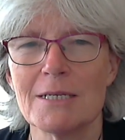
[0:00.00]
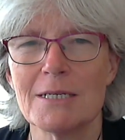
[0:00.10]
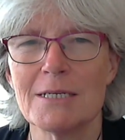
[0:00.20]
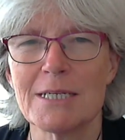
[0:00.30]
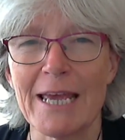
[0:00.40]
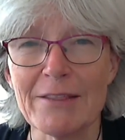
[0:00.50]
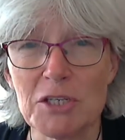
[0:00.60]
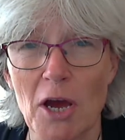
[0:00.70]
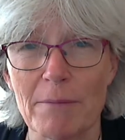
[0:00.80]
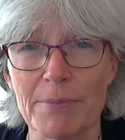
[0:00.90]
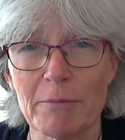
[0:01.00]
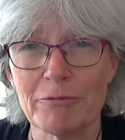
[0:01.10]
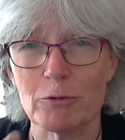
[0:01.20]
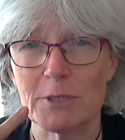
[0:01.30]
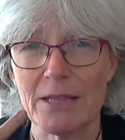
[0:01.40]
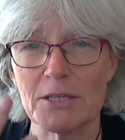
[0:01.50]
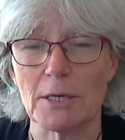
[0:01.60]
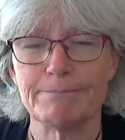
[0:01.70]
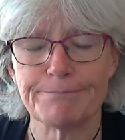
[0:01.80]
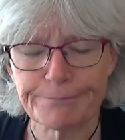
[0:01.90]
Take the time. Number 4, take the
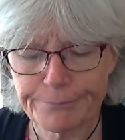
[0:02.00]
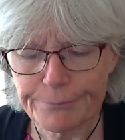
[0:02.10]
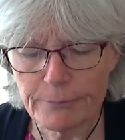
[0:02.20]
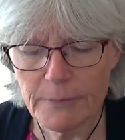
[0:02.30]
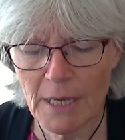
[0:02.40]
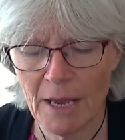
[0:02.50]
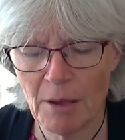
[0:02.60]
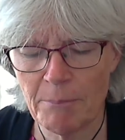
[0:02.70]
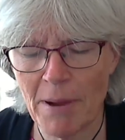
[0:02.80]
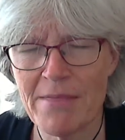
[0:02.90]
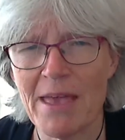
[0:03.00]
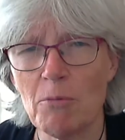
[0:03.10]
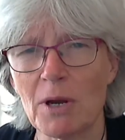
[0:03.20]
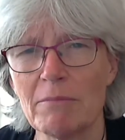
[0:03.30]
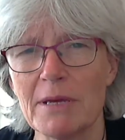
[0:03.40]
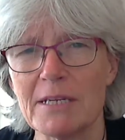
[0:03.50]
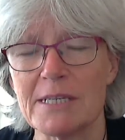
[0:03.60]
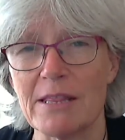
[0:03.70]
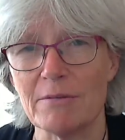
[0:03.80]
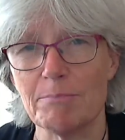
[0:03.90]
time. And by that, what I mean is
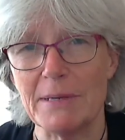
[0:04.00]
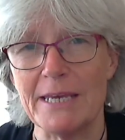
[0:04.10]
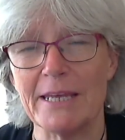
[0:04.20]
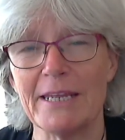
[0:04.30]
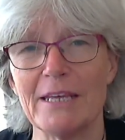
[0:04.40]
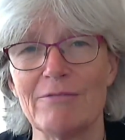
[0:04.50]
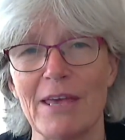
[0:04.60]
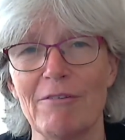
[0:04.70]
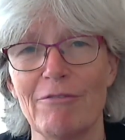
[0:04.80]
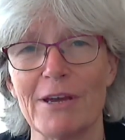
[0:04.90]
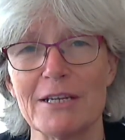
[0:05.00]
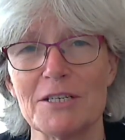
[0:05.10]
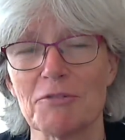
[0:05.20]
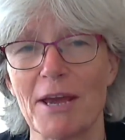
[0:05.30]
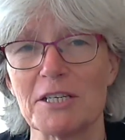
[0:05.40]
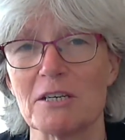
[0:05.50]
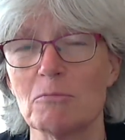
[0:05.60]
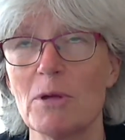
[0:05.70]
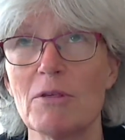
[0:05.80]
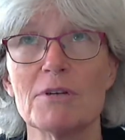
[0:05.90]
at the beginning of every interaction,
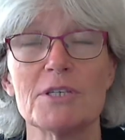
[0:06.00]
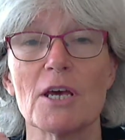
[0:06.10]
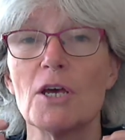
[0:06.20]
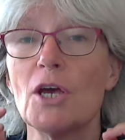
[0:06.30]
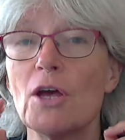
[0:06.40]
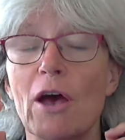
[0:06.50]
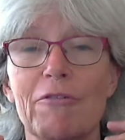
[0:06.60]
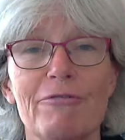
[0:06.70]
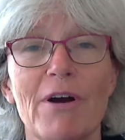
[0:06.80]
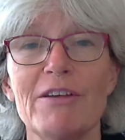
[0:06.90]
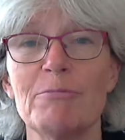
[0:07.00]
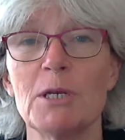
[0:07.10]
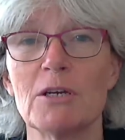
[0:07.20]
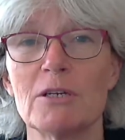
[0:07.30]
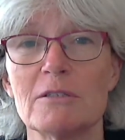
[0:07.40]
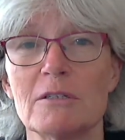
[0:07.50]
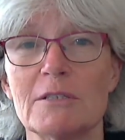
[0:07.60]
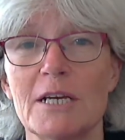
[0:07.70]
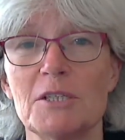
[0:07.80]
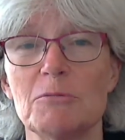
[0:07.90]
whether it's a 5-minute
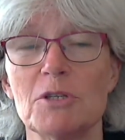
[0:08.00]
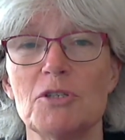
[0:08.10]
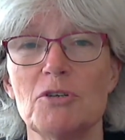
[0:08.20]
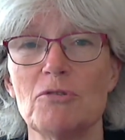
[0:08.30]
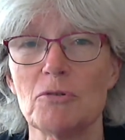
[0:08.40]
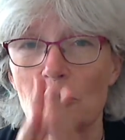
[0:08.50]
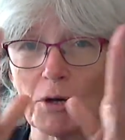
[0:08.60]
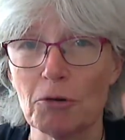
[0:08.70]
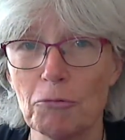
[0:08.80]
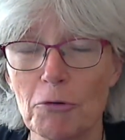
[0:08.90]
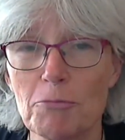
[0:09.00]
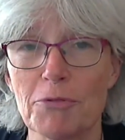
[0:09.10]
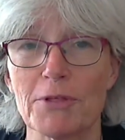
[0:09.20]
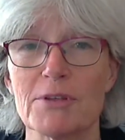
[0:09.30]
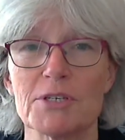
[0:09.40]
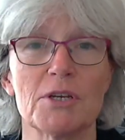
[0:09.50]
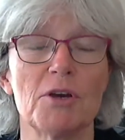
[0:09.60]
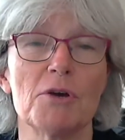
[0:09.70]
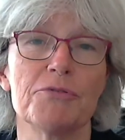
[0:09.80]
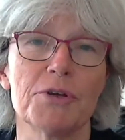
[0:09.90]
consultation with a student or a group thing that's going
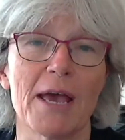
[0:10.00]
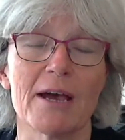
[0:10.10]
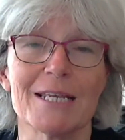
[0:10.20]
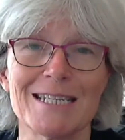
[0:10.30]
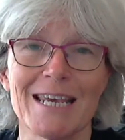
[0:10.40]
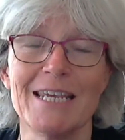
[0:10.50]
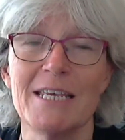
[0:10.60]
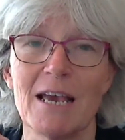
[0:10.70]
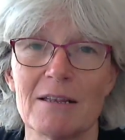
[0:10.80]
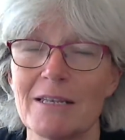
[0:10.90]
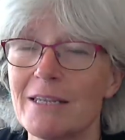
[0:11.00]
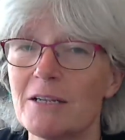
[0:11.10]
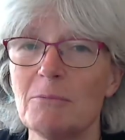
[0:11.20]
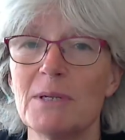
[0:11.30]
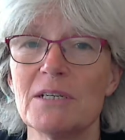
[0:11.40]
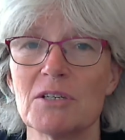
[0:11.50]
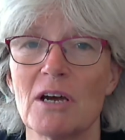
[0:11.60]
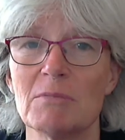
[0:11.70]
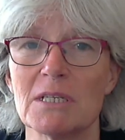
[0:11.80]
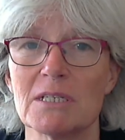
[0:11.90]
to go for an hour, take a little bit of
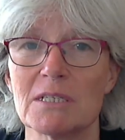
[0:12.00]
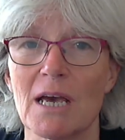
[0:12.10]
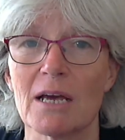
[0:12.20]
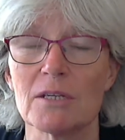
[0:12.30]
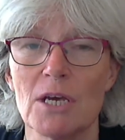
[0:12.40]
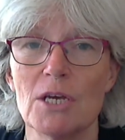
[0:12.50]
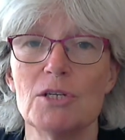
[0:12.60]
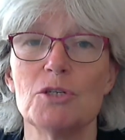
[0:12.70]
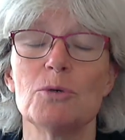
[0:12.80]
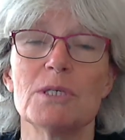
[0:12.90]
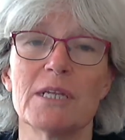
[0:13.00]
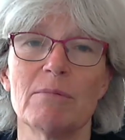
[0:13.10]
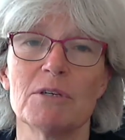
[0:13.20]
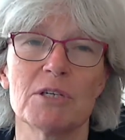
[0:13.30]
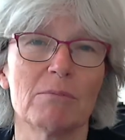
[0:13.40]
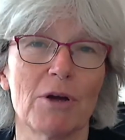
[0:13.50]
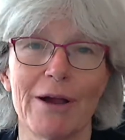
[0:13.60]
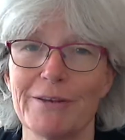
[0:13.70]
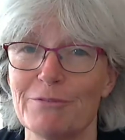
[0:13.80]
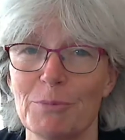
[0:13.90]
time at the start to establish some
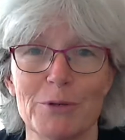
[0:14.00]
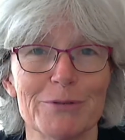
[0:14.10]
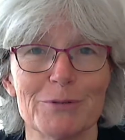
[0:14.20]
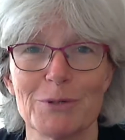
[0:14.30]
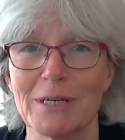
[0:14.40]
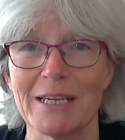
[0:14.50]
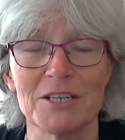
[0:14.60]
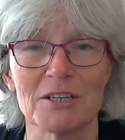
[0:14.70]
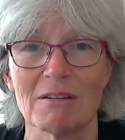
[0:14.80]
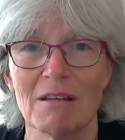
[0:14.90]
kind of personal connection.